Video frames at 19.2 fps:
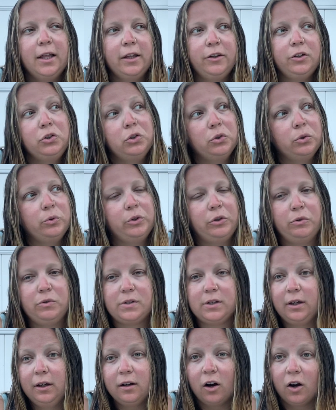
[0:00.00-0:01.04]
you use
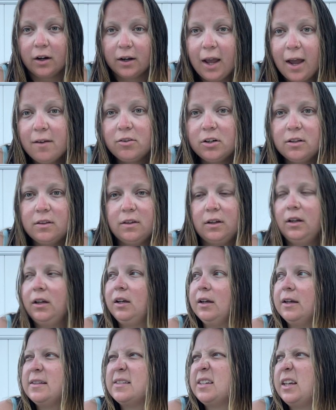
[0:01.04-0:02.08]
it on everything.
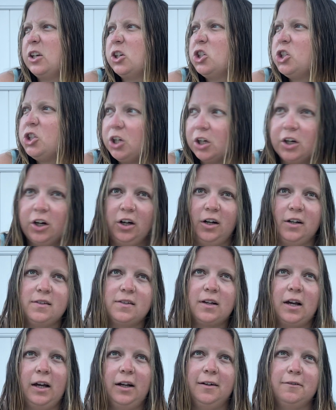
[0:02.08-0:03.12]
It's like sugar. It's
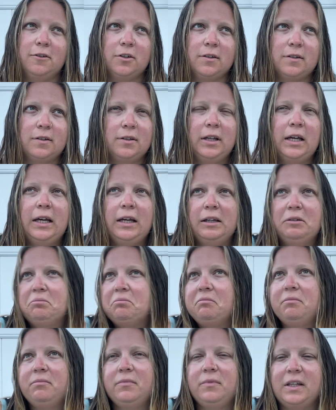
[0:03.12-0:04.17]
kind of just
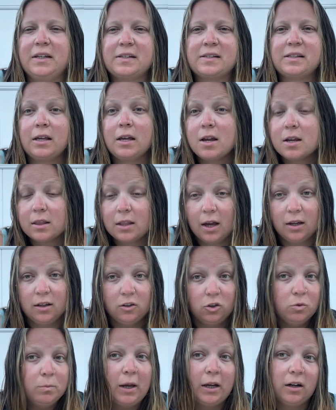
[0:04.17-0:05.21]
this thing that
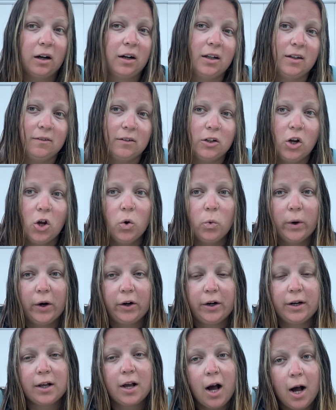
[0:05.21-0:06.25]
you may not even know where
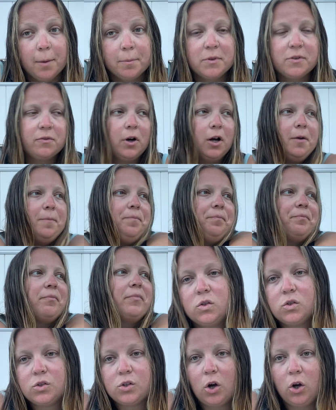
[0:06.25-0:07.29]
it comes from.
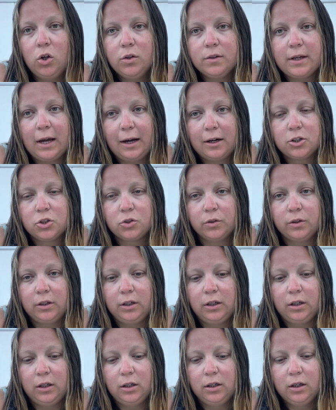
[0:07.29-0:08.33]
Salt
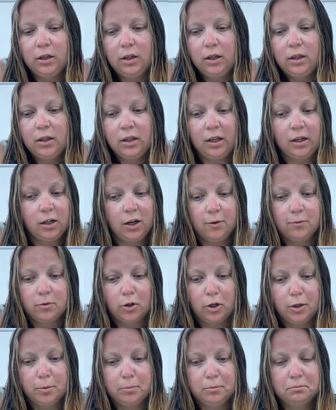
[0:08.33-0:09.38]
actually can come
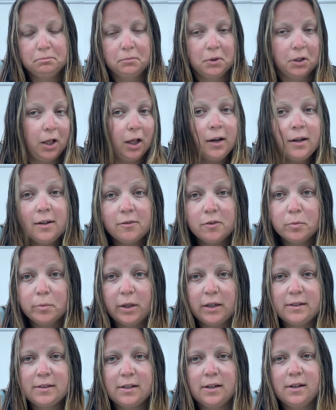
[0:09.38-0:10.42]
from a lot of different
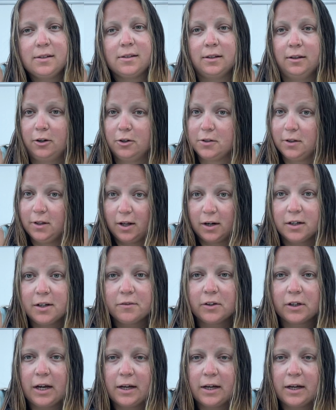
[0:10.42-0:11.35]
places and there's a lot of different